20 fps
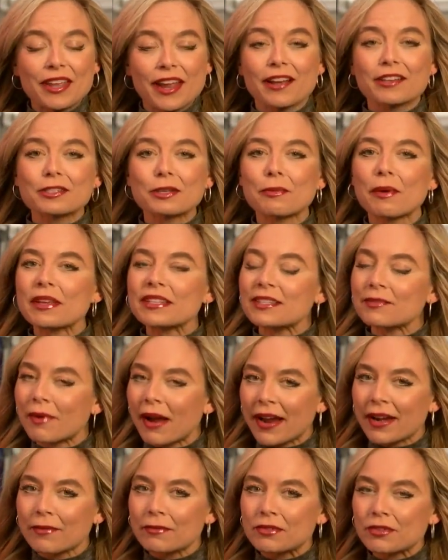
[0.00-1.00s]
They also made some
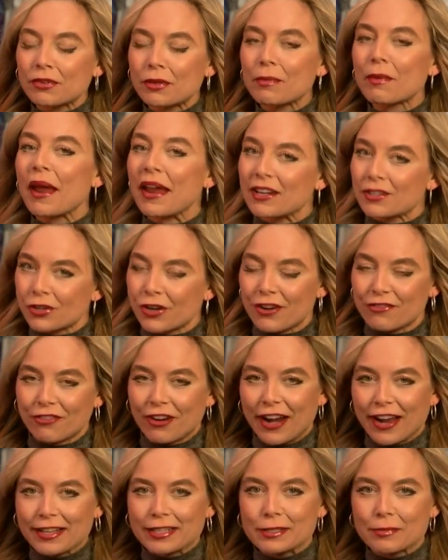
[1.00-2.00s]
items for the Patriot
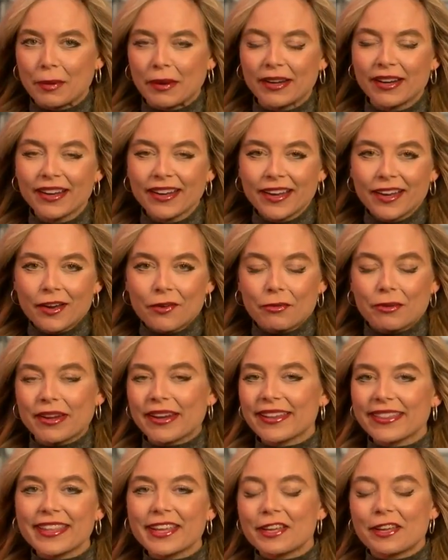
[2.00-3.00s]
fans, but we
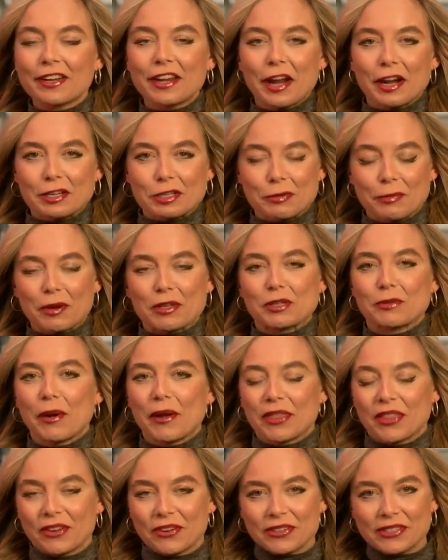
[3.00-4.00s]
didn't think you'd care too much
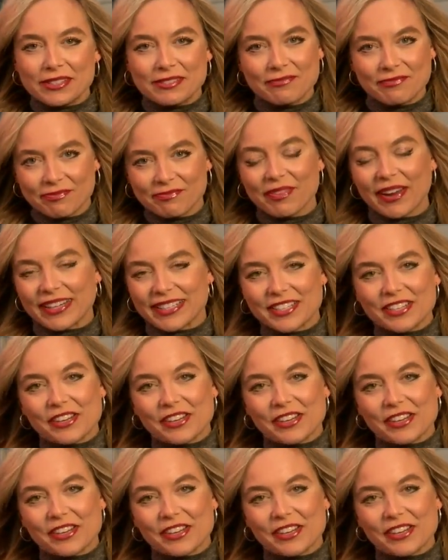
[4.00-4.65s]
about those. Back